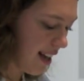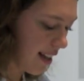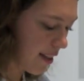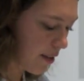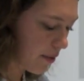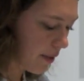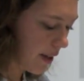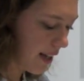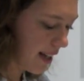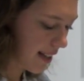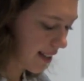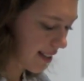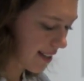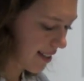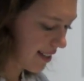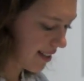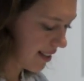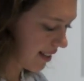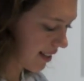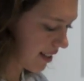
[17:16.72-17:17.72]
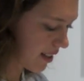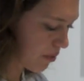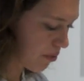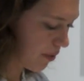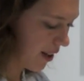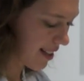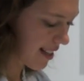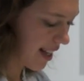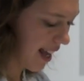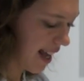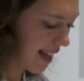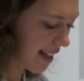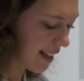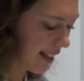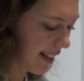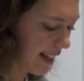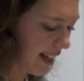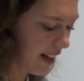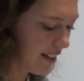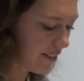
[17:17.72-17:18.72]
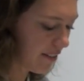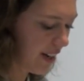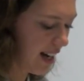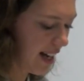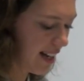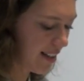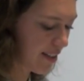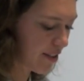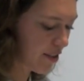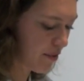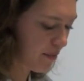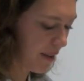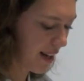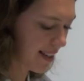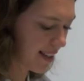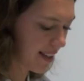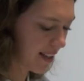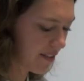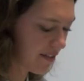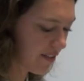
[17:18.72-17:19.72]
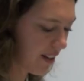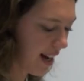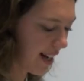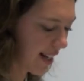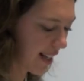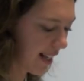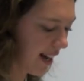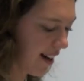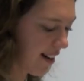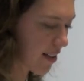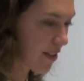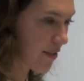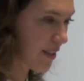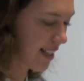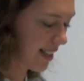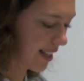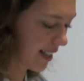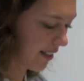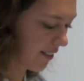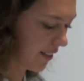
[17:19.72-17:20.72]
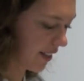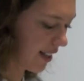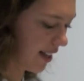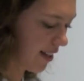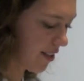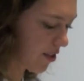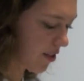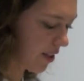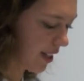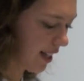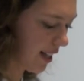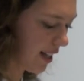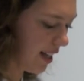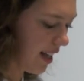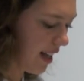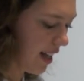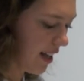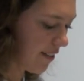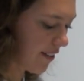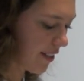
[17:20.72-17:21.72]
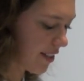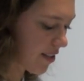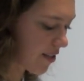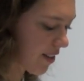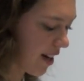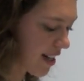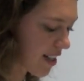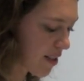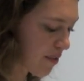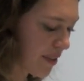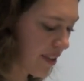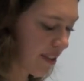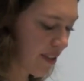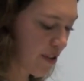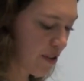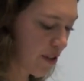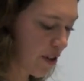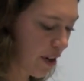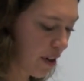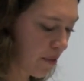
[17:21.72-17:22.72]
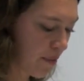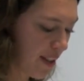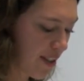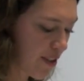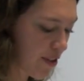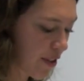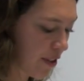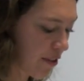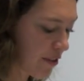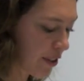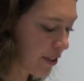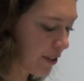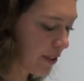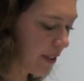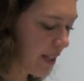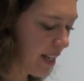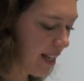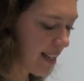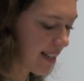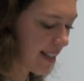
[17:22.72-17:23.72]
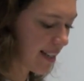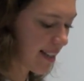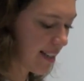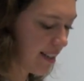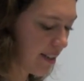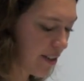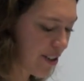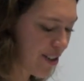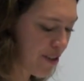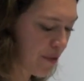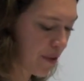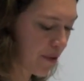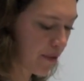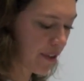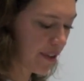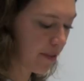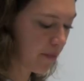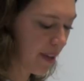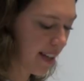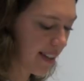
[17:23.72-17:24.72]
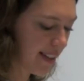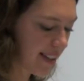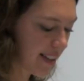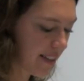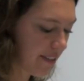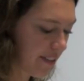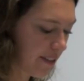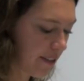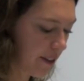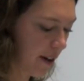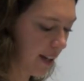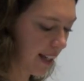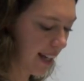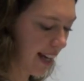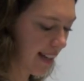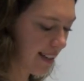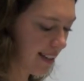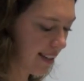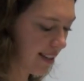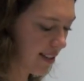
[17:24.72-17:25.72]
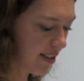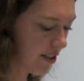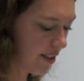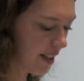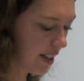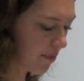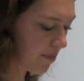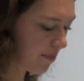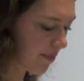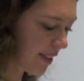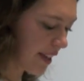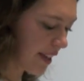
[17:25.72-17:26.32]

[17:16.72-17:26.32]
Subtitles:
The works express anger at how violence remains a defining characteristic of the country, frustration with enduring military rule, disillusionment with myths of heroic ancestry.